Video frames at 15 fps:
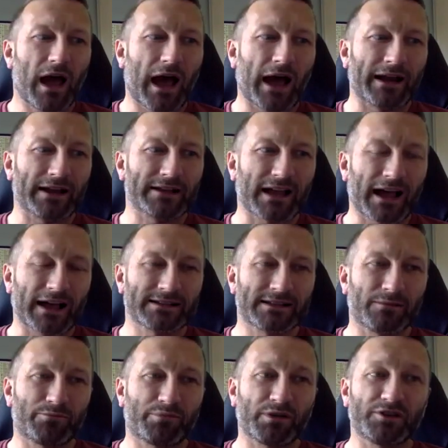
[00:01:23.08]
as
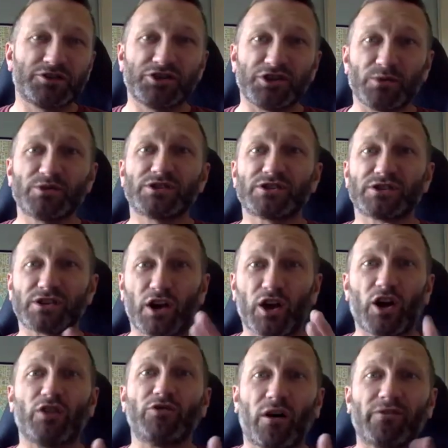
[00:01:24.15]
the
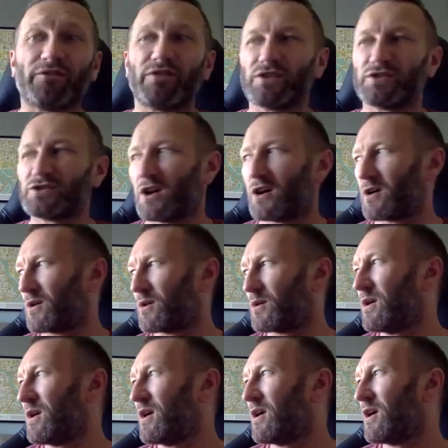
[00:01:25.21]
producer of the show,
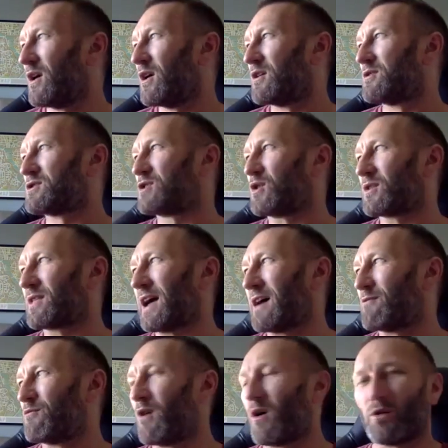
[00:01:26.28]
took that
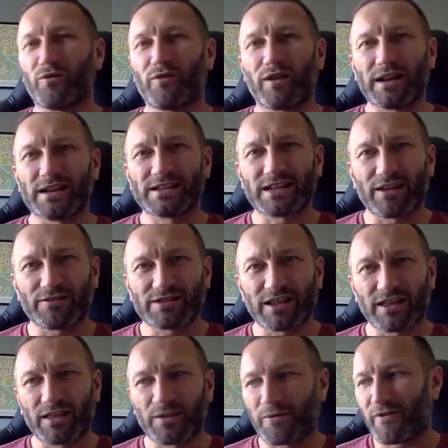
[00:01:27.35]
role very seriously,
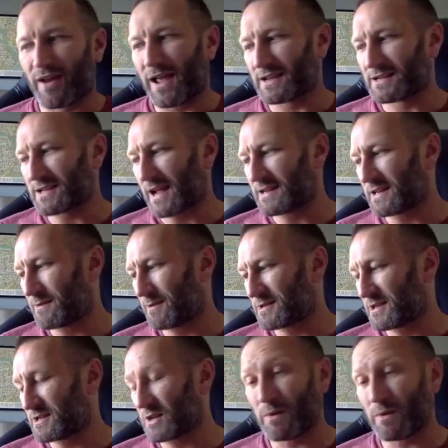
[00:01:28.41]
and they were very excited about
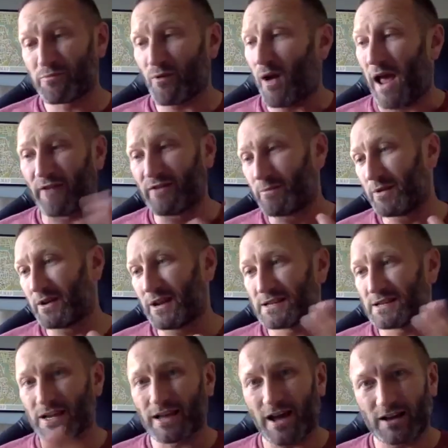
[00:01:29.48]
it. So we brought everybody
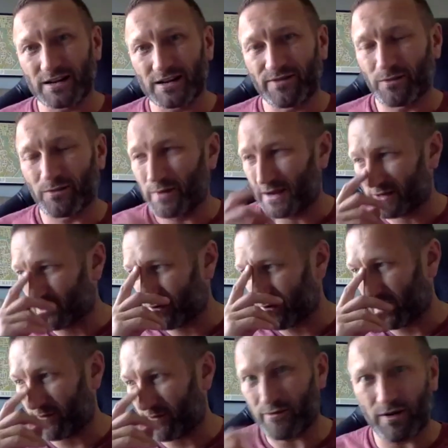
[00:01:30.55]
to Cardiff, and we took
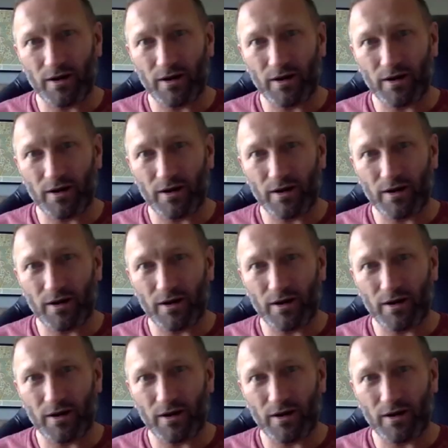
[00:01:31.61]
over a